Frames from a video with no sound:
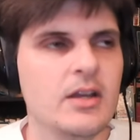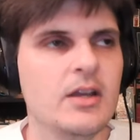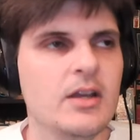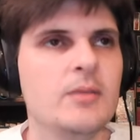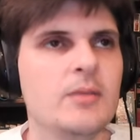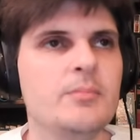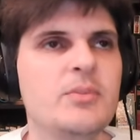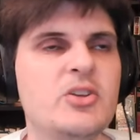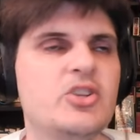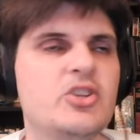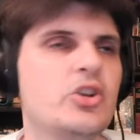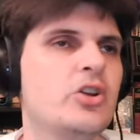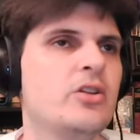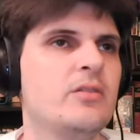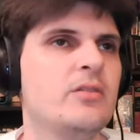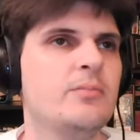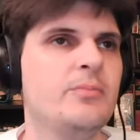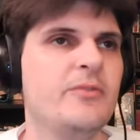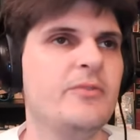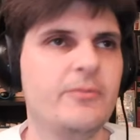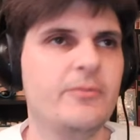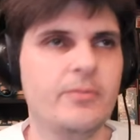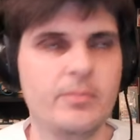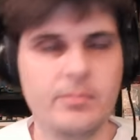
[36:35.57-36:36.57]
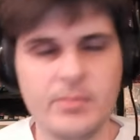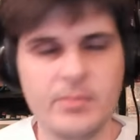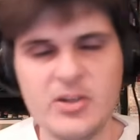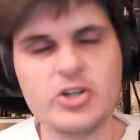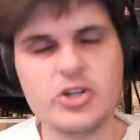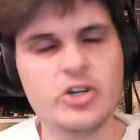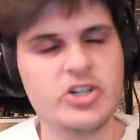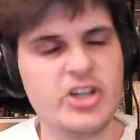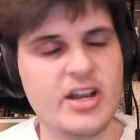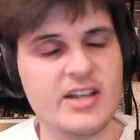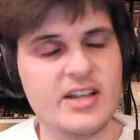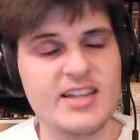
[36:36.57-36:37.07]
Be sure be
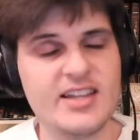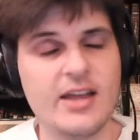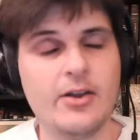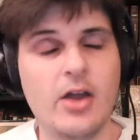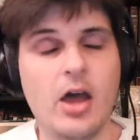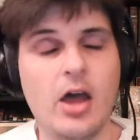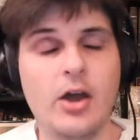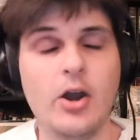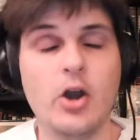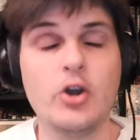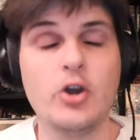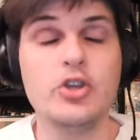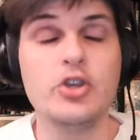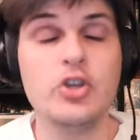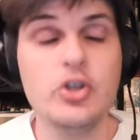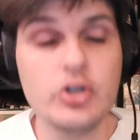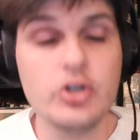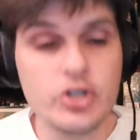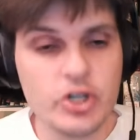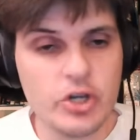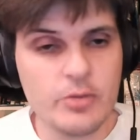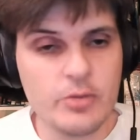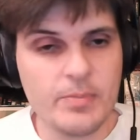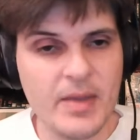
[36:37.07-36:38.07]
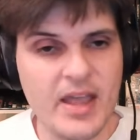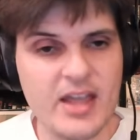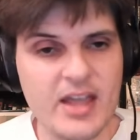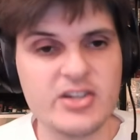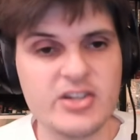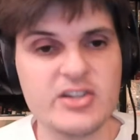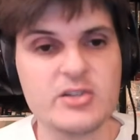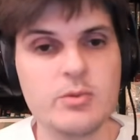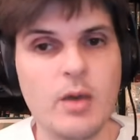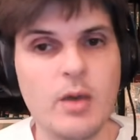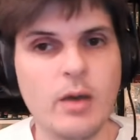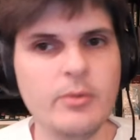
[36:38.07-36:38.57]
sure to check us out on our YouTube page
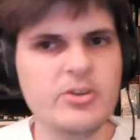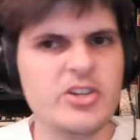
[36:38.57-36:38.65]
as well.